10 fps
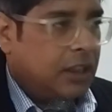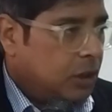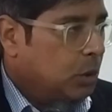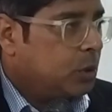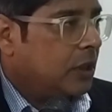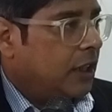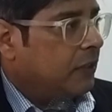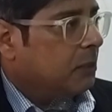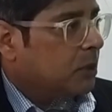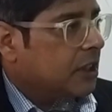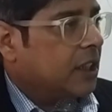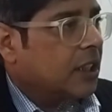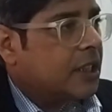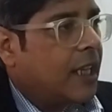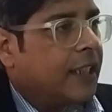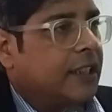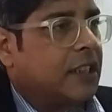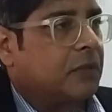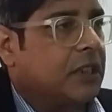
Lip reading: Usually we political scientists,